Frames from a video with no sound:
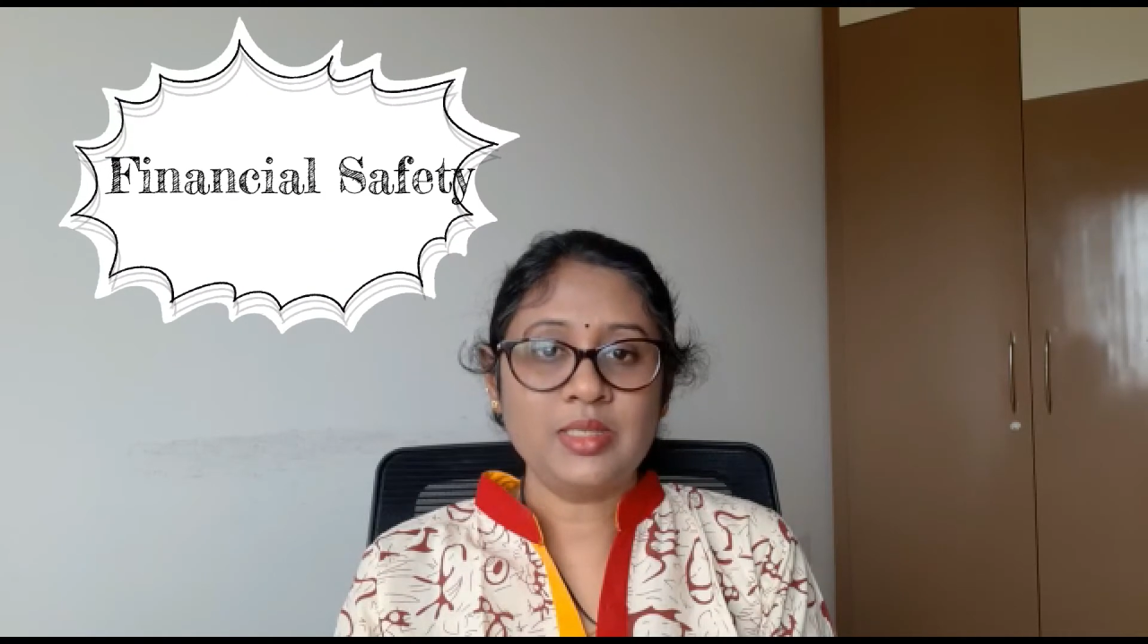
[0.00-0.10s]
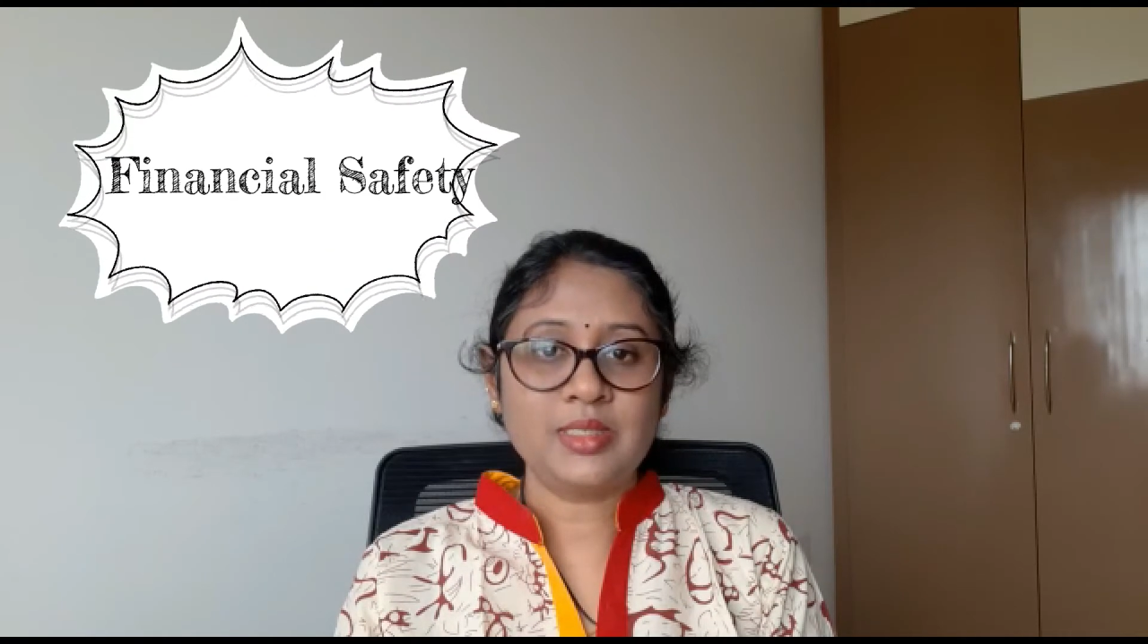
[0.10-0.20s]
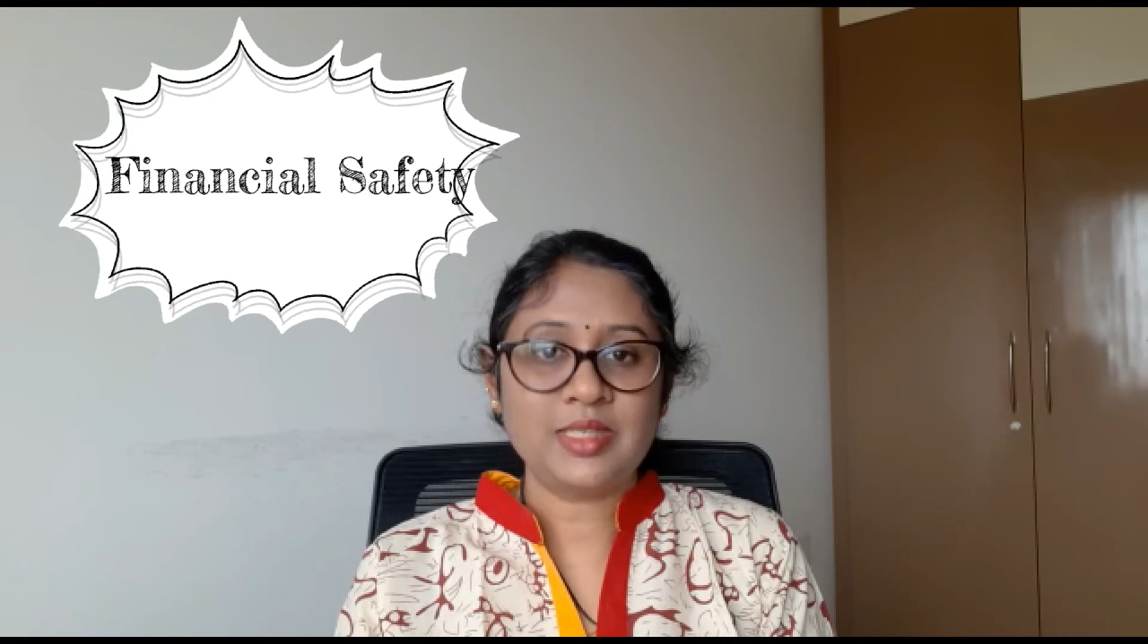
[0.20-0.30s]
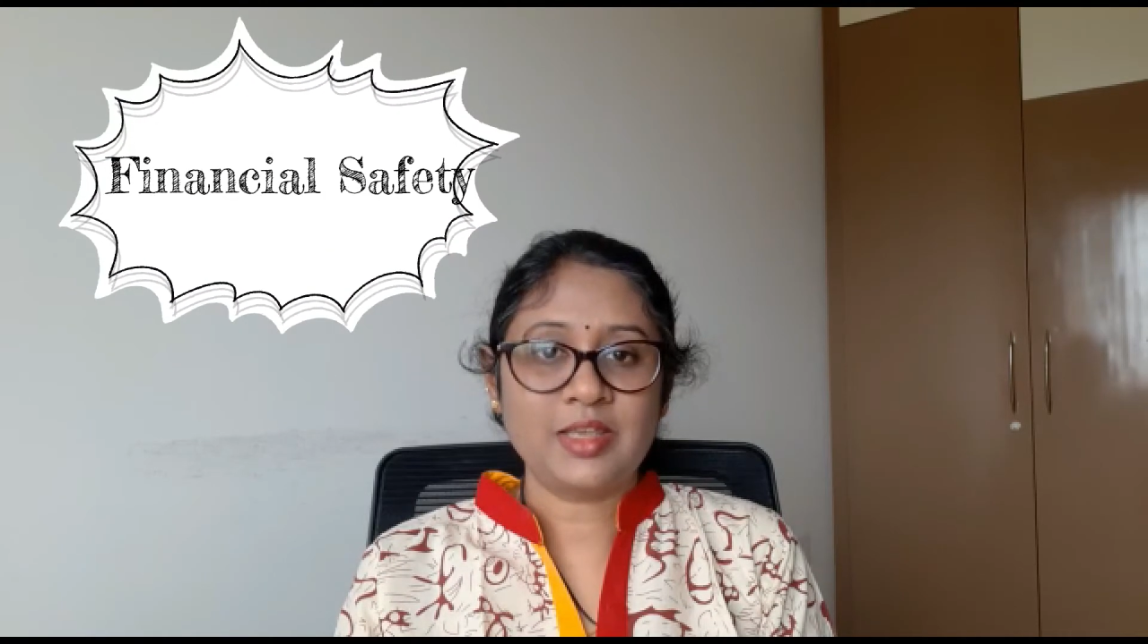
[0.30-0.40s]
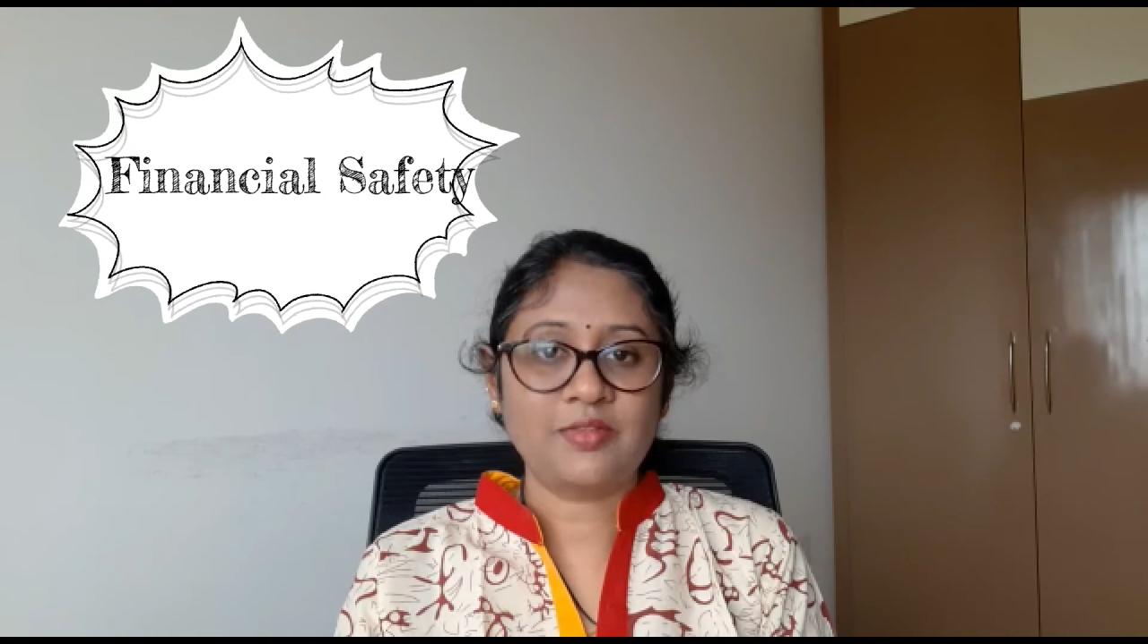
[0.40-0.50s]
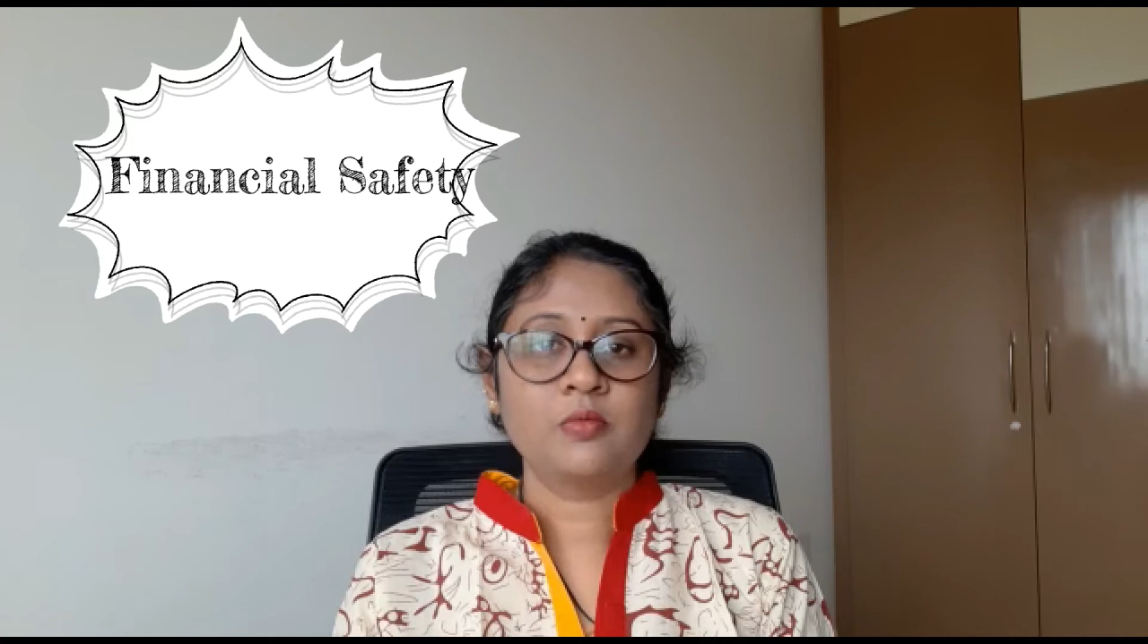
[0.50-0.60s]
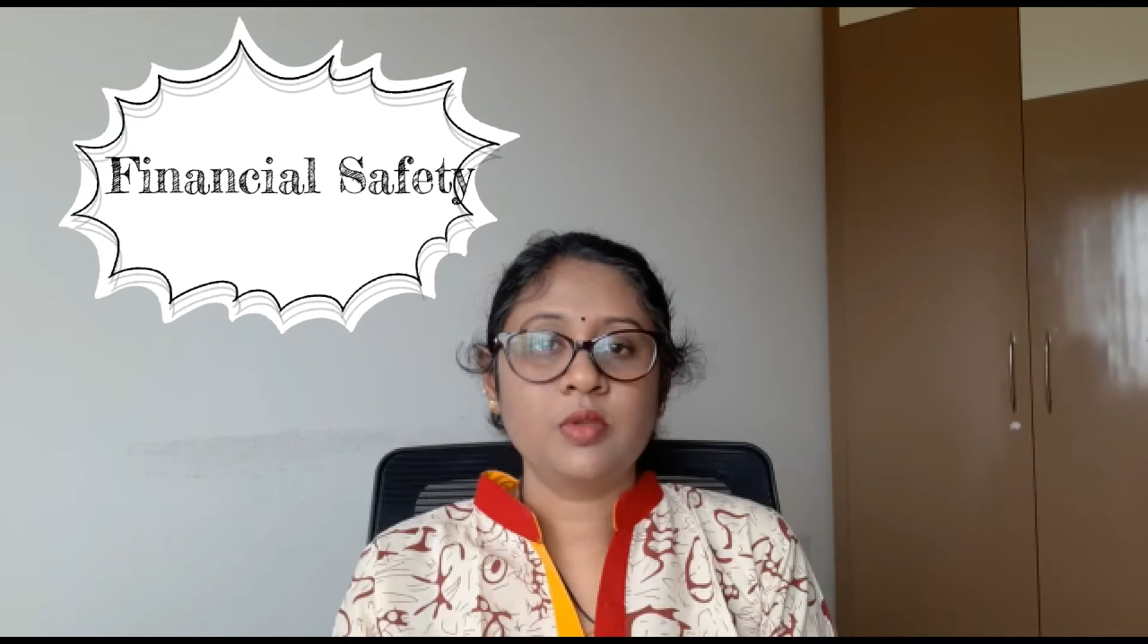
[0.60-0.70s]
safe.